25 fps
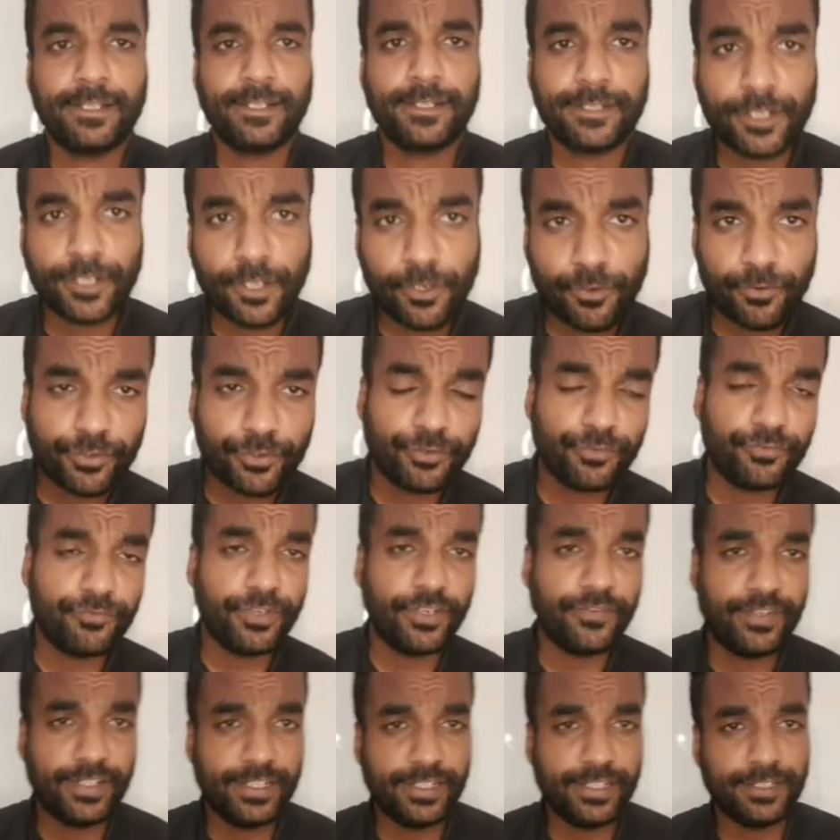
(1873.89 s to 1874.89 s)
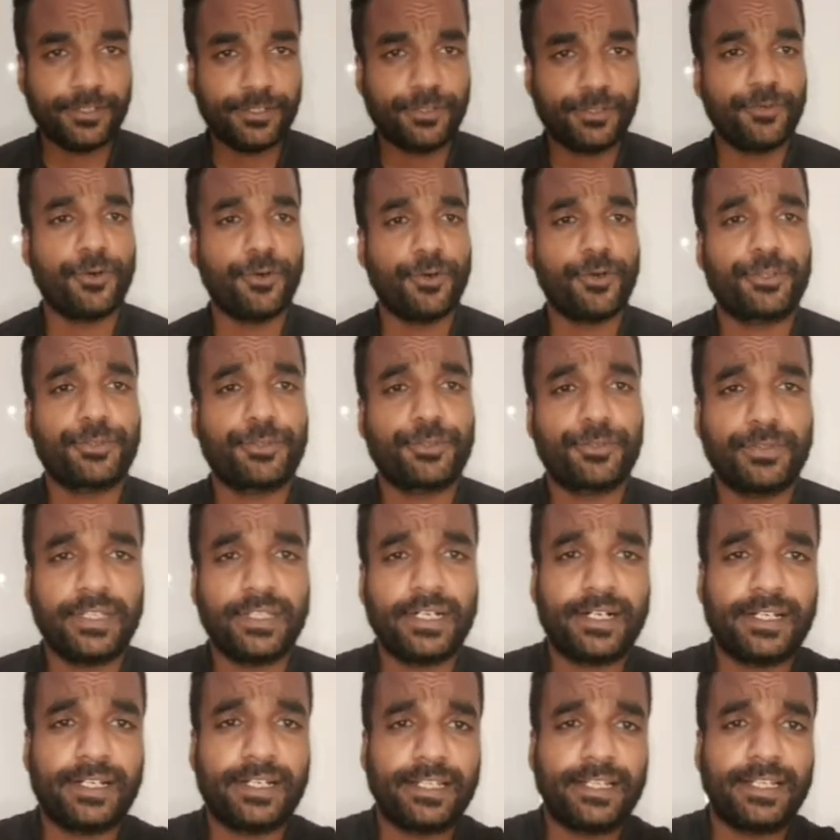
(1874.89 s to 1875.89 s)
Now we will go to
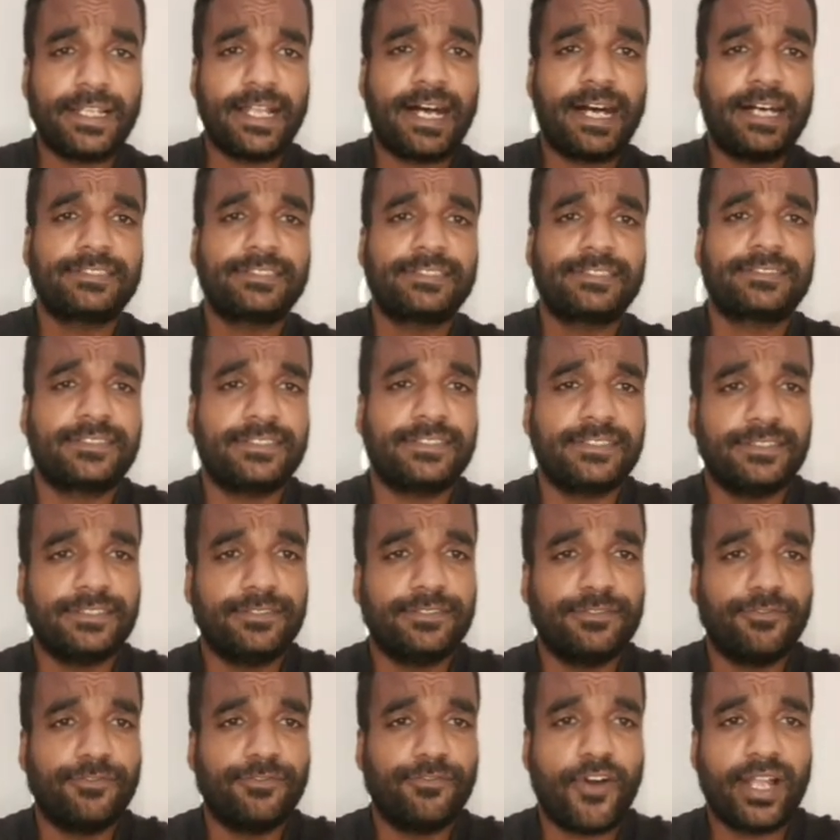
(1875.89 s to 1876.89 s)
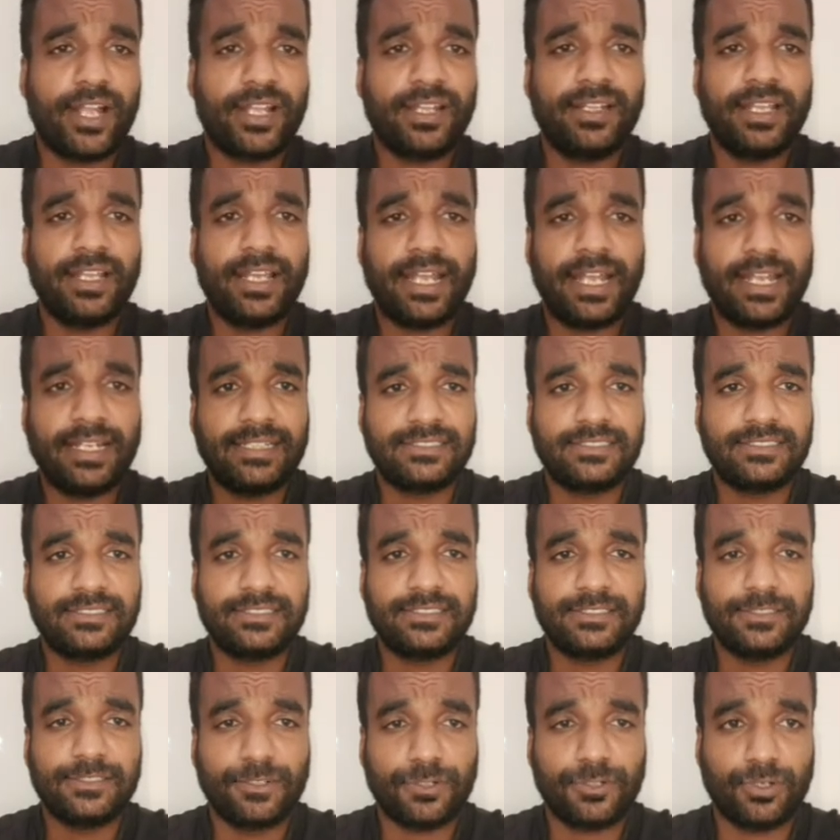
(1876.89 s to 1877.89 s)
the last one,
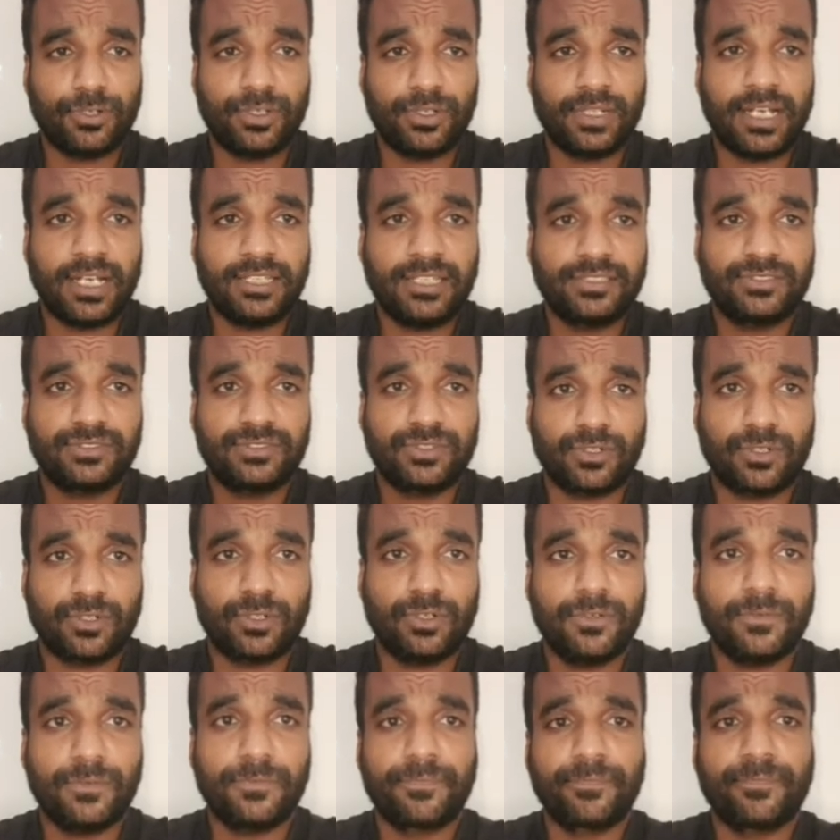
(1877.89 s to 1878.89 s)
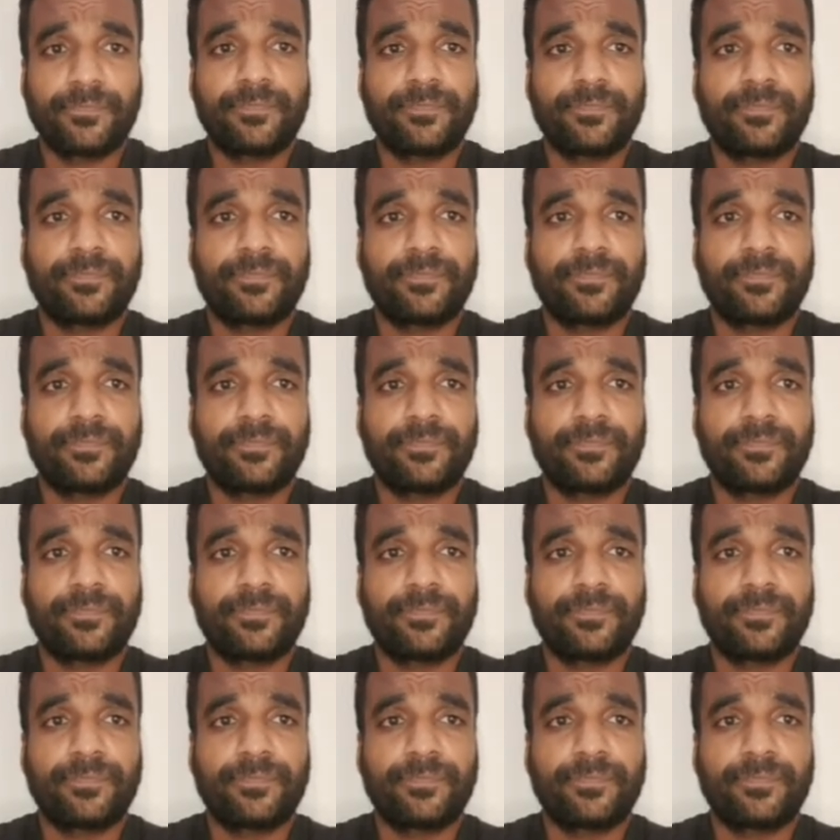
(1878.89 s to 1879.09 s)
S0, last row.